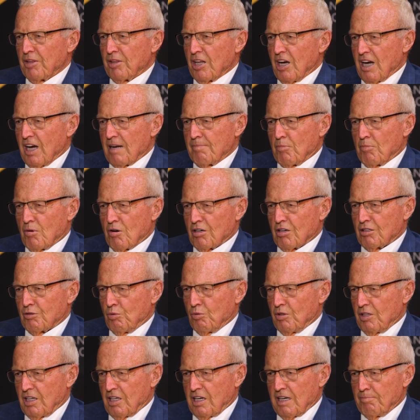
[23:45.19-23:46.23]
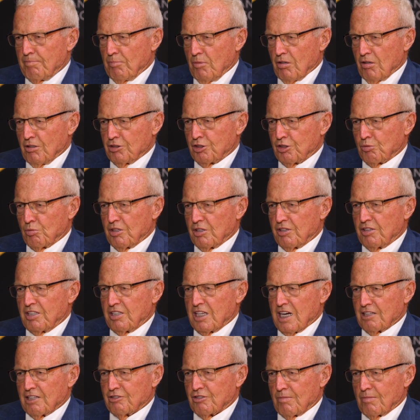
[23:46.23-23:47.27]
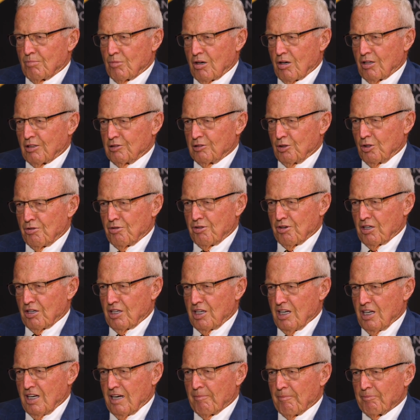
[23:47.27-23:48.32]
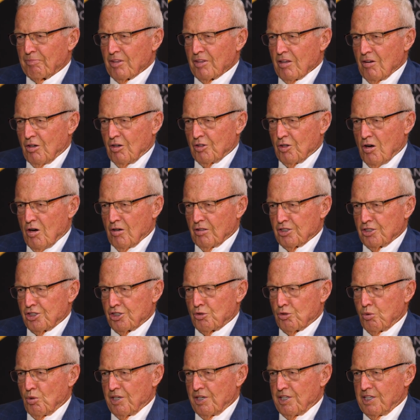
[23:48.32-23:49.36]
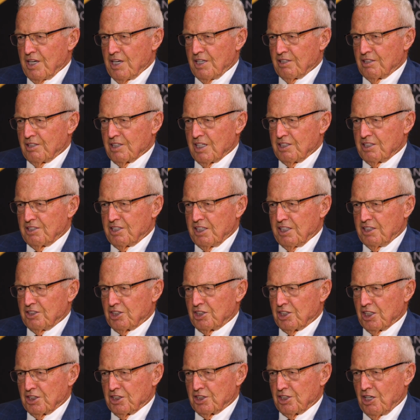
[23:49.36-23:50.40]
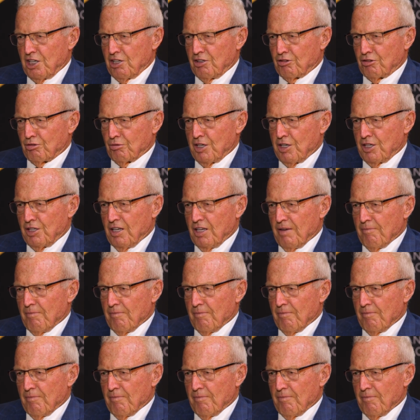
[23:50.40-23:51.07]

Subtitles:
I marched with Dr. Martin Luther King on August 28, 1963.